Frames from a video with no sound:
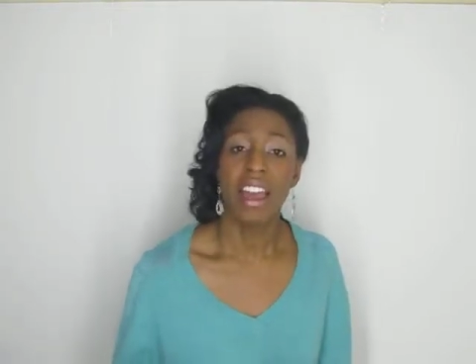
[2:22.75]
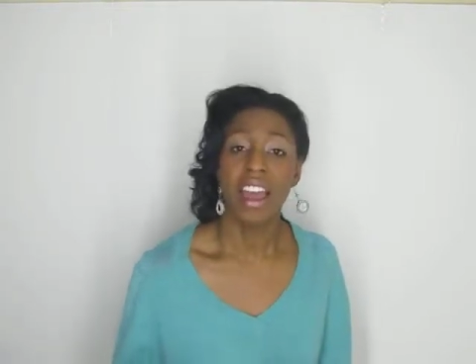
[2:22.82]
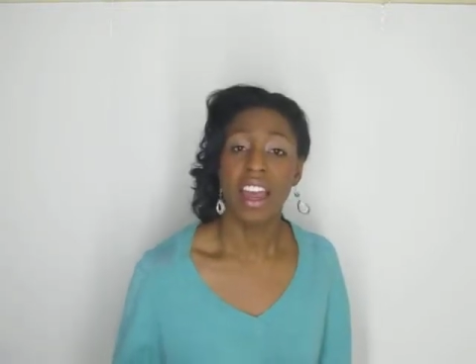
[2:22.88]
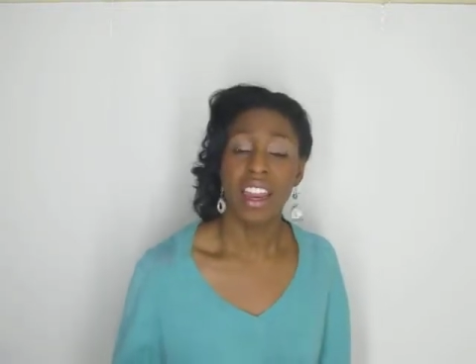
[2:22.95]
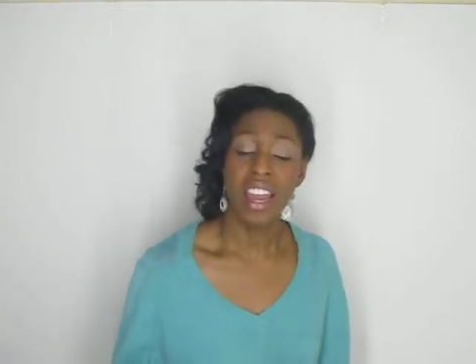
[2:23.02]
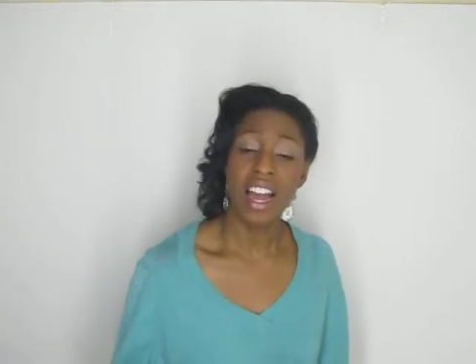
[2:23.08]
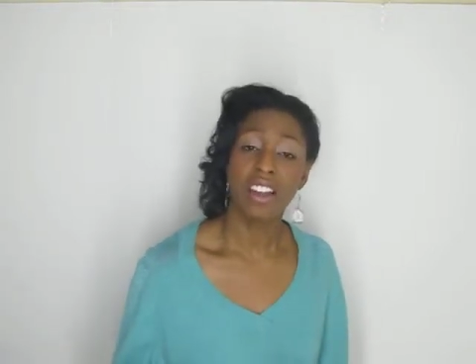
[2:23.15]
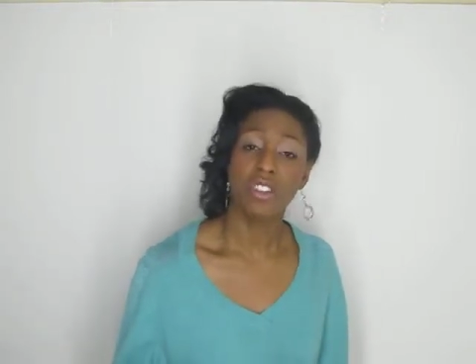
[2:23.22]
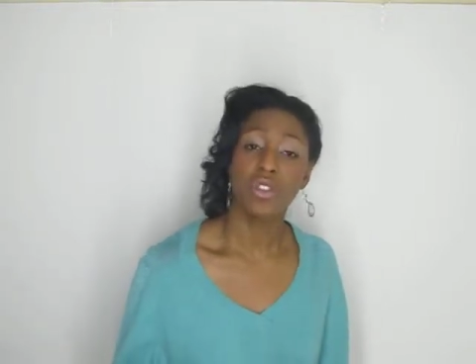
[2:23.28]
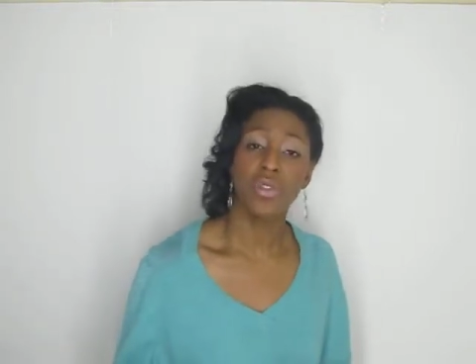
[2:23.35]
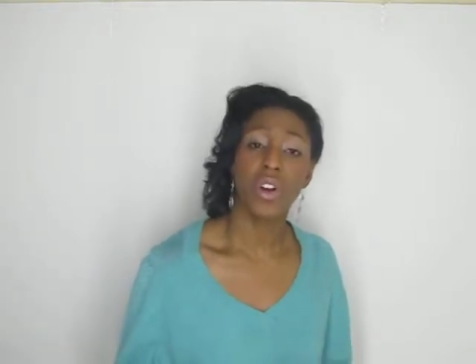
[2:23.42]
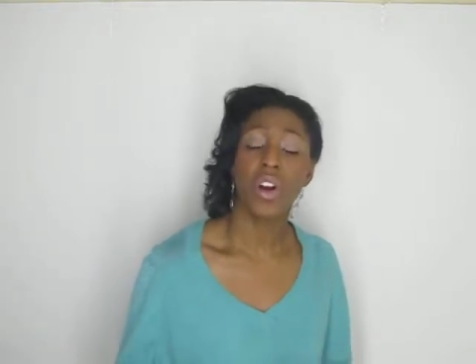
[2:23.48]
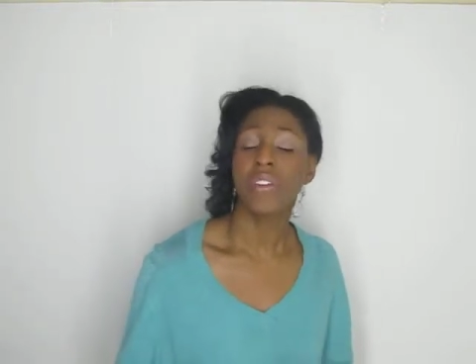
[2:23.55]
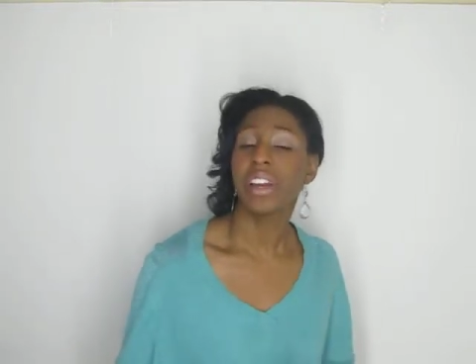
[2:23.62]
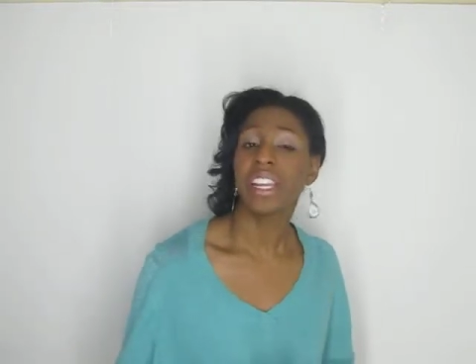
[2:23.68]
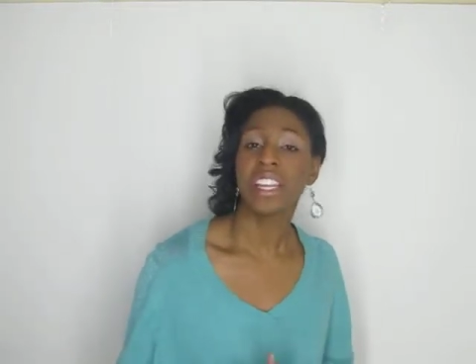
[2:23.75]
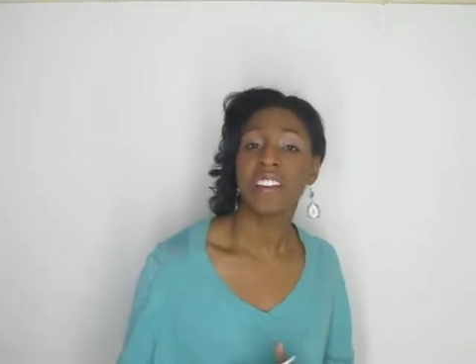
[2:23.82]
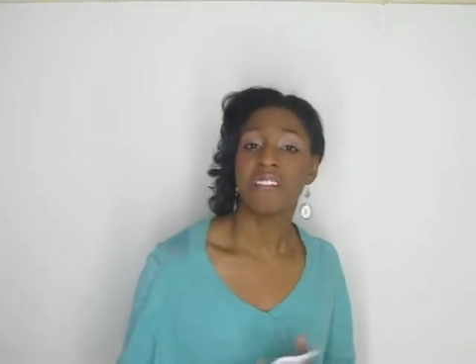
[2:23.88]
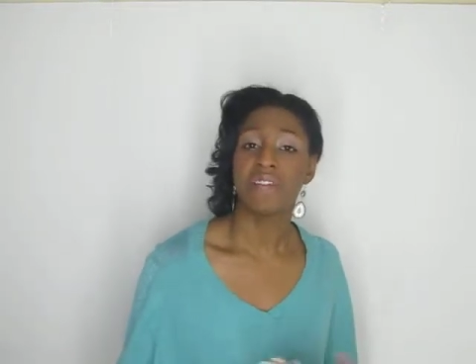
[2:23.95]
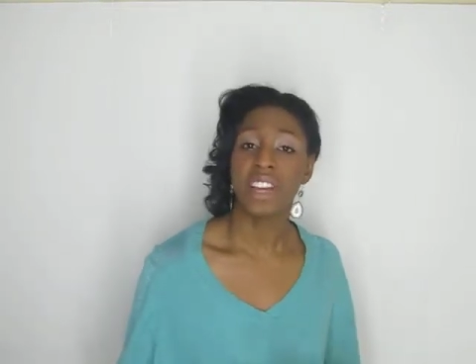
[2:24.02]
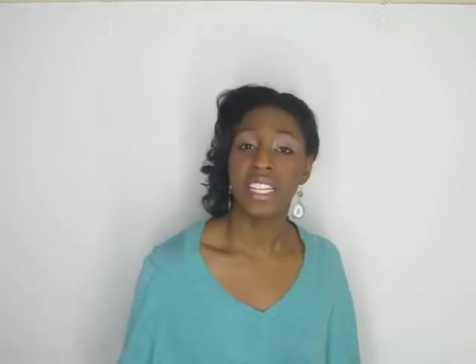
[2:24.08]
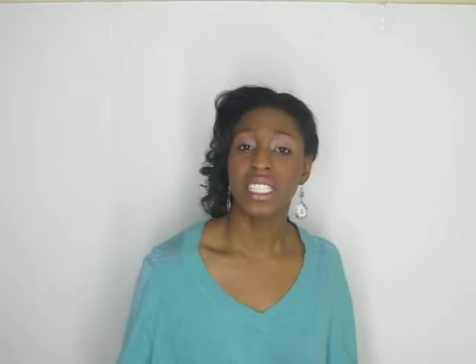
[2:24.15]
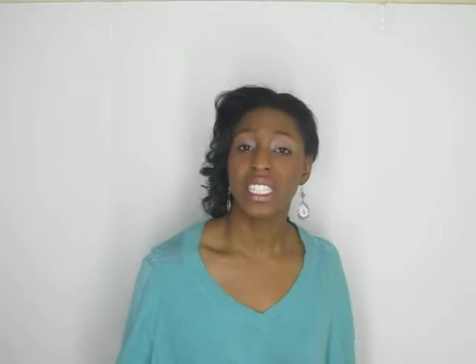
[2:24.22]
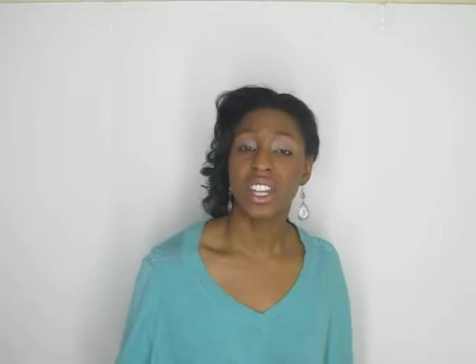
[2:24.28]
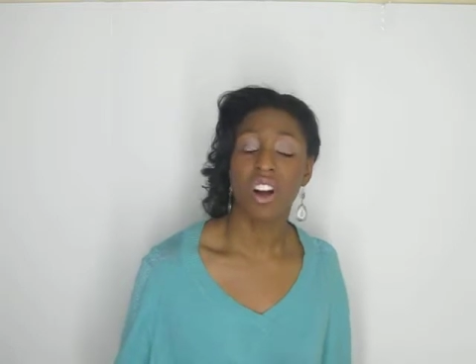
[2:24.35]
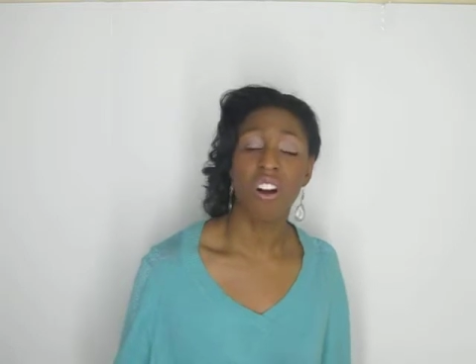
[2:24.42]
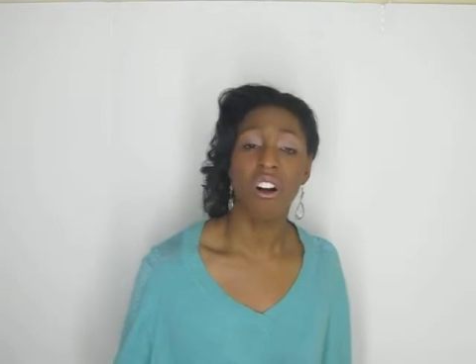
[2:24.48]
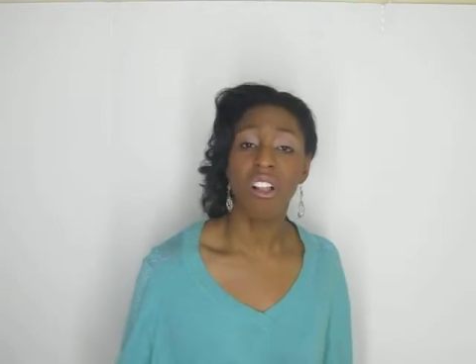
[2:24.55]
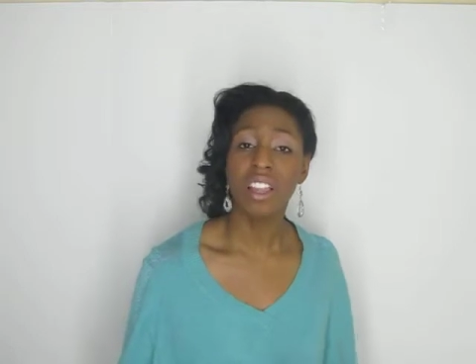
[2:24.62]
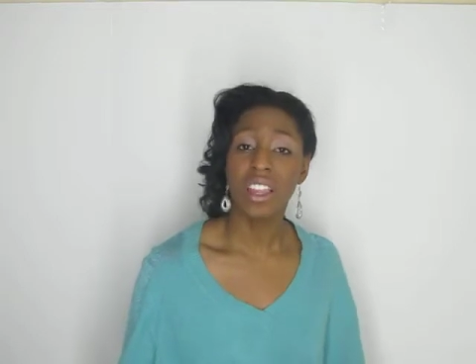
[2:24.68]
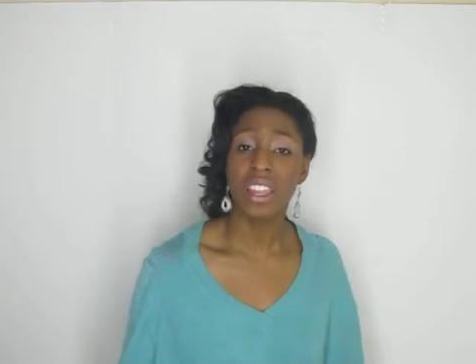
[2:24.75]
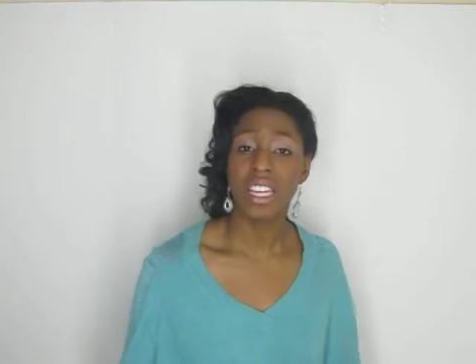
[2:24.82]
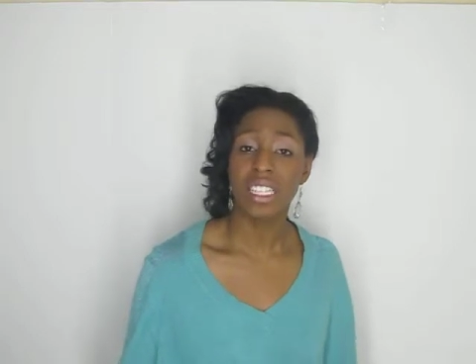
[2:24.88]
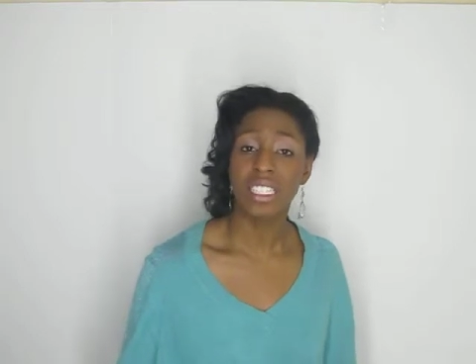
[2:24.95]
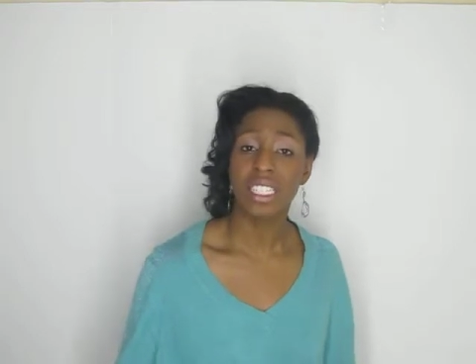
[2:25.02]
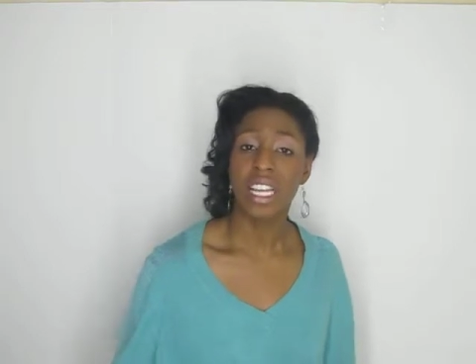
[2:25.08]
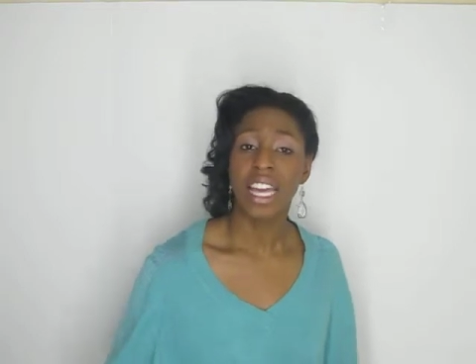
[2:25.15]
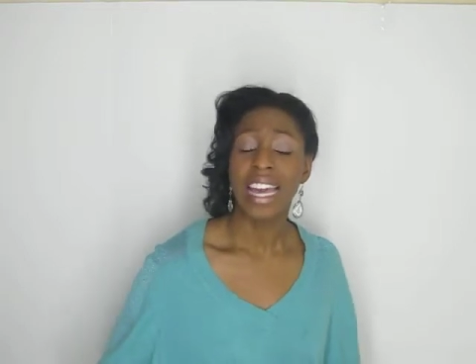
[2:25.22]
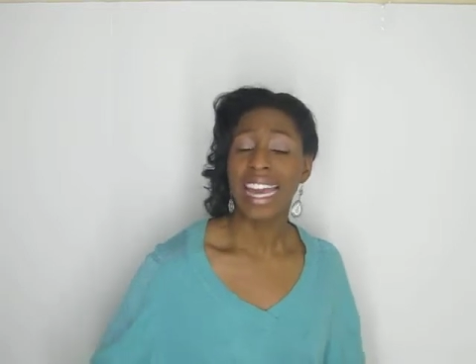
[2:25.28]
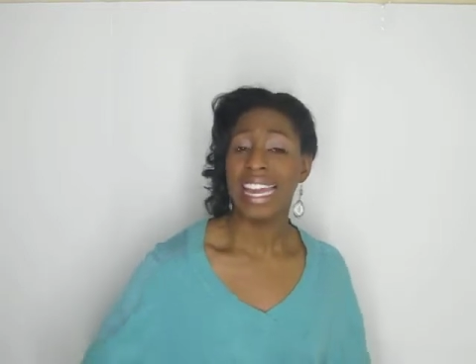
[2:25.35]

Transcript: And now you've already invested all of this